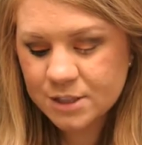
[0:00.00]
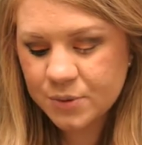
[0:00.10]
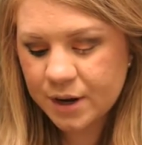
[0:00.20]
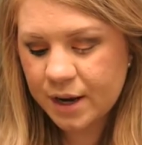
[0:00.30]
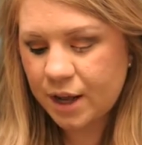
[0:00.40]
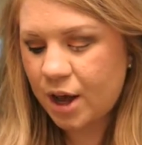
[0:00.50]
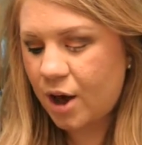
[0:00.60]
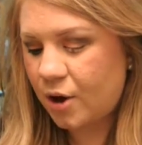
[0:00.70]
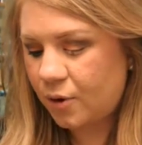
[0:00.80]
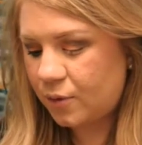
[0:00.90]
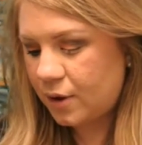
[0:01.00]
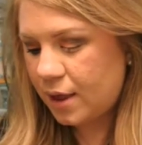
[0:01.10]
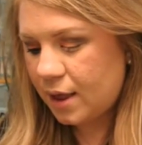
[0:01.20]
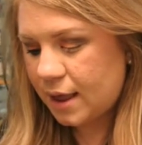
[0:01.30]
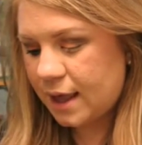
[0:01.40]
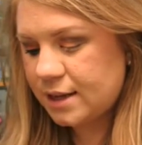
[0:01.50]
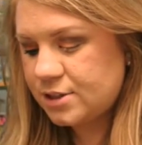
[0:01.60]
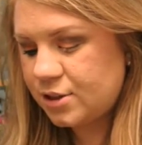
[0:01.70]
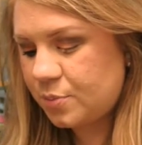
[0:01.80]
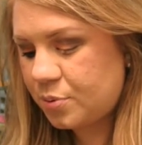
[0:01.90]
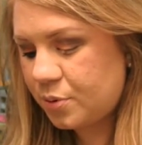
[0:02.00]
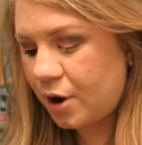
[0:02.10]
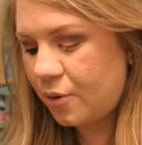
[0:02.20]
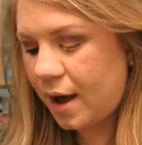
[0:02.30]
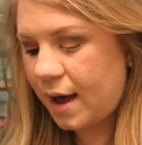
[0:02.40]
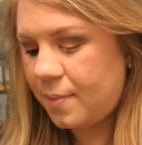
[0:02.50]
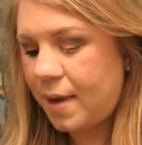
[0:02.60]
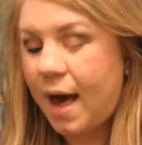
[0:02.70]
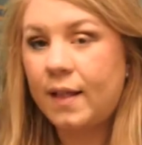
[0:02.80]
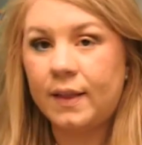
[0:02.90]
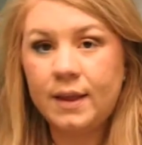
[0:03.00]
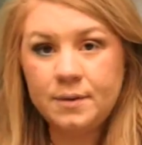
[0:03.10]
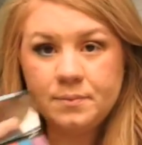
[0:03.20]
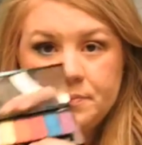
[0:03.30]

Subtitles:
we're going to go into the Pro Eye palette